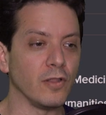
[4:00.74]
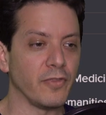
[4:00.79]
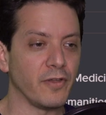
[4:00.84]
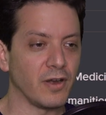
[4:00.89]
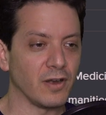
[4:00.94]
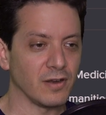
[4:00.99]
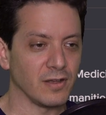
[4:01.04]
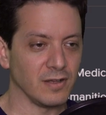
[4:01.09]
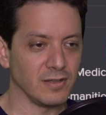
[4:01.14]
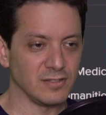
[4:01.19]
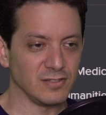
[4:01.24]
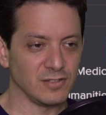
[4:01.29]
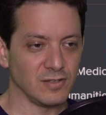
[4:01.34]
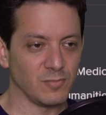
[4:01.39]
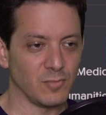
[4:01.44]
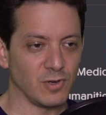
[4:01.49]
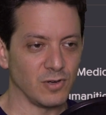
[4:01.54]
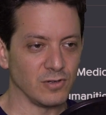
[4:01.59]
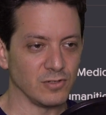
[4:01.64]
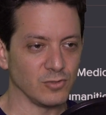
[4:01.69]
their
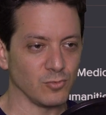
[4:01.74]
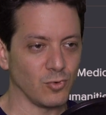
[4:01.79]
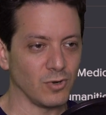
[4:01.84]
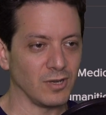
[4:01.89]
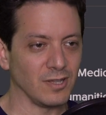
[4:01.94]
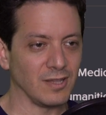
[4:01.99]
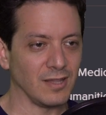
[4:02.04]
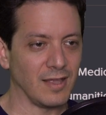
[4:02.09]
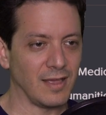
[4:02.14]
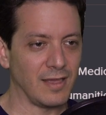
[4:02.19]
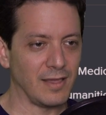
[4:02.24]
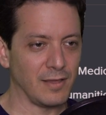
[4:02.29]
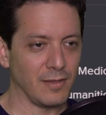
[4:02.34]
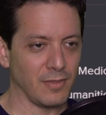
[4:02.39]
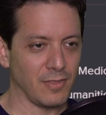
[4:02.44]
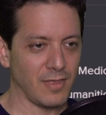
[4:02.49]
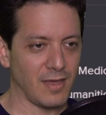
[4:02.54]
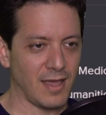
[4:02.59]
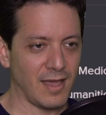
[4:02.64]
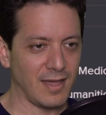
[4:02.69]
customers were
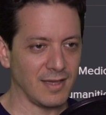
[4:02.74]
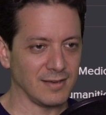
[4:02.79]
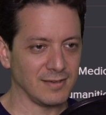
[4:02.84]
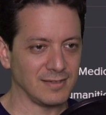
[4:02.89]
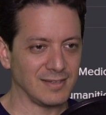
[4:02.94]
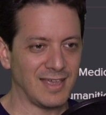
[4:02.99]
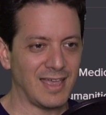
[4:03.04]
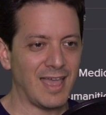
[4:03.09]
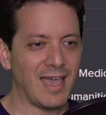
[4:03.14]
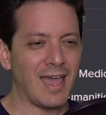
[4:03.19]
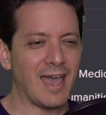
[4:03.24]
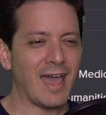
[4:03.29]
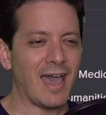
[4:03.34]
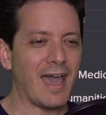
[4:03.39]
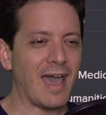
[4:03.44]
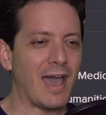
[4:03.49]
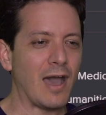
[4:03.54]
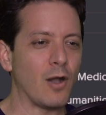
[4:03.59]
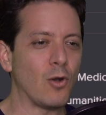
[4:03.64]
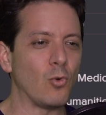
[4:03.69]
like that.
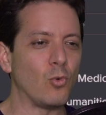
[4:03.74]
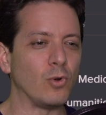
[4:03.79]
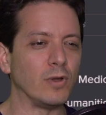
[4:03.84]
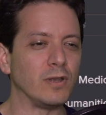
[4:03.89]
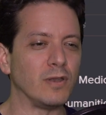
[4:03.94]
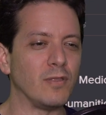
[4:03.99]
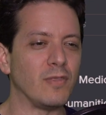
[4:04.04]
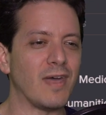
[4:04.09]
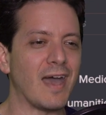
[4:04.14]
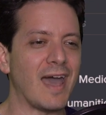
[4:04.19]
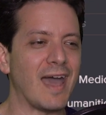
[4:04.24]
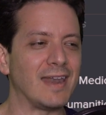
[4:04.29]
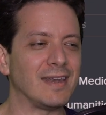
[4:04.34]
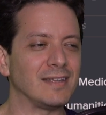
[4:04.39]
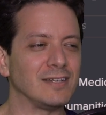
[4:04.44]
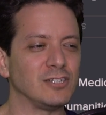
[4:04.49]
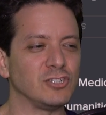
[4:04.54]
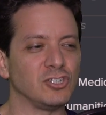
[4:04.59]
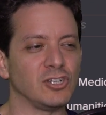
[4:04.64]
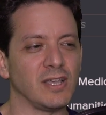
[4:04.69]
How would
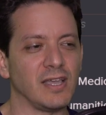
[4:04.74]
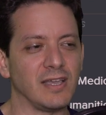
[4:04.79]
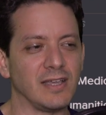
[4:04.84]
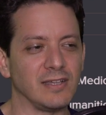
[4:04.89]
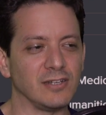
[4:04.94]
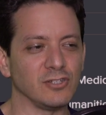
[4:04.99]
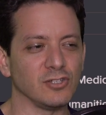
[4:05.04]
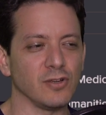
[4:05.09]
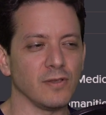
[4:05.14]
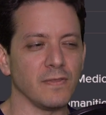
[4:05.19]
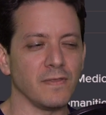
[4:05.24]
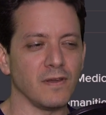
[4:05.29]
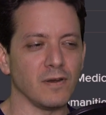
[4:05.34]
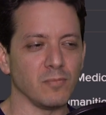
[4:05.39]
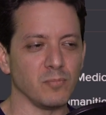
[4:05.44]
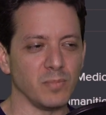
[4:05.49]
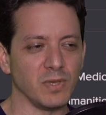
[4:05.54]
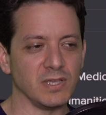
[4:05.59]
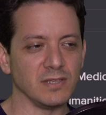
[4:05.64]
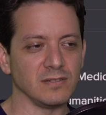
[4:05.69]
that change their
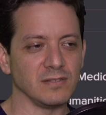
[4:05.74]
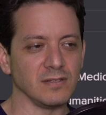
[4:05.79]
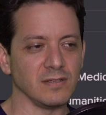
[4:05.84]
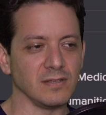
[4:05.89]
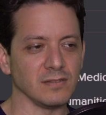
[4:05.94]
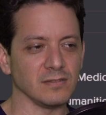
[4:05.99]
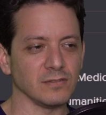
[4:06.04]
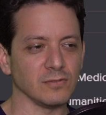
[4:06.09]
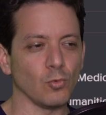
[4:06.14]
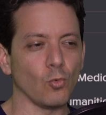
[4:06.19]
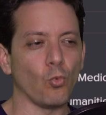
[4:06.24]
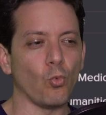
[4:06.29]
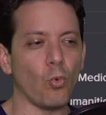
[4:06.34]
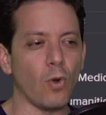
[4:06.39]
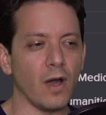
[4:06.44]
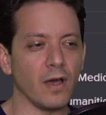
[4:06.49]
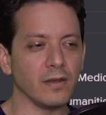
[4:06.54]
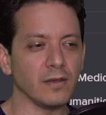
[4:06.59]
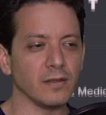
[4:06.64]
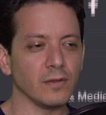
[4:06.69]
business?
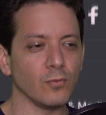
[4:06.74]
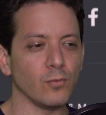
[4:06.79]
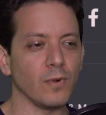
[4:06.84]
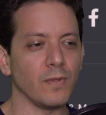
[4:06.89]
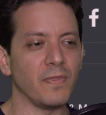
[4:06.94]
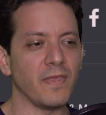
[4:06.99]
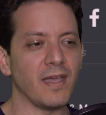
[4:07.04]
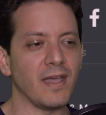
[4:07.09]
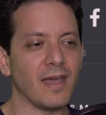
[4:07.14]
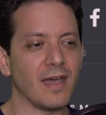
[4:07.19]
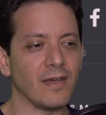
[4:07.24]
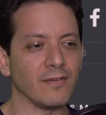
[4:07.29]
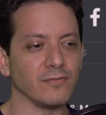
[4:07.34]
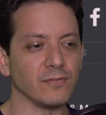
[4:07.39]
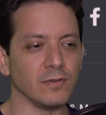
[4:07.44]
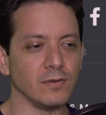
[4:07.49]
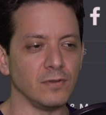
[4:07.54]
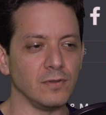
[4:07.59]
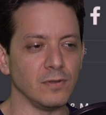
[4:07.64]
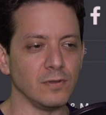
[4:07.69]
What would they have
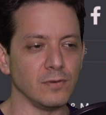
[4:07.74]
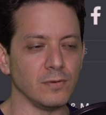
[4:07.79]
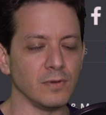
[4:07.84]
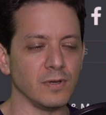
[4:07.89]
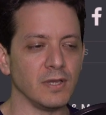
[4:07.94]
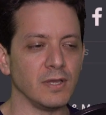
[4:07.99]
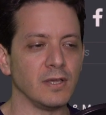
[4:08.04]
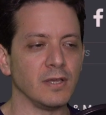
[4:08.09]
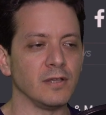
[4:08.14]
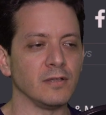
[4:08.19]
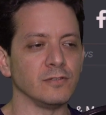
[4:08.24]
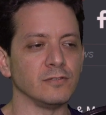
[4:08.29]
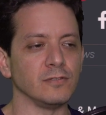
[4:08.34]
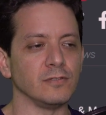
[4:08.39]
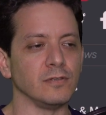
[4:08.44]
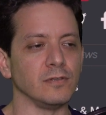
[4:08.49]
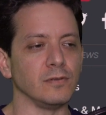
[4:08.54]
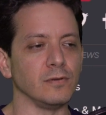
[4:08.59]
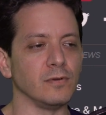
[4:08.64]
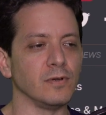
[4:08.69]
to do
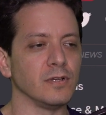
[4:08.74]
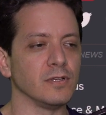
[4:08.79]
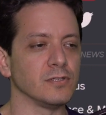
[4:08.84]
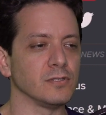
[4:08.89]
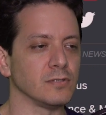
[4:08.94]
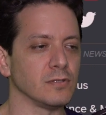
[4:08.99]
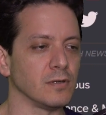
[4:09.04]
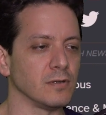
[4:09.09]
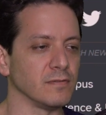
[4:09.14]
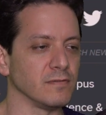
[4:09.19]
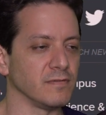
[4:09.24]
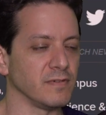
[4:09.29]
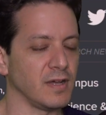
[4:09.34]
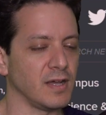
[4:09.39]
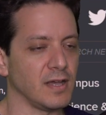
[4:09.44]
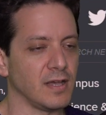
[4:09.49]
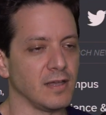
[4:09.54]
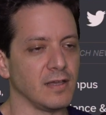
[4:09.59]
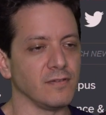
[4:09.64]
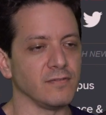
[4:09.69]
to
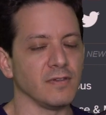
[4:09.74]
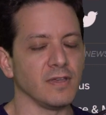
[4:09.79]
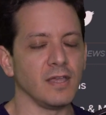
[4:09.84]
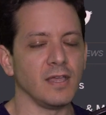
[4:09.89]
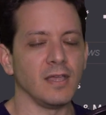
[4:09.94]
survive?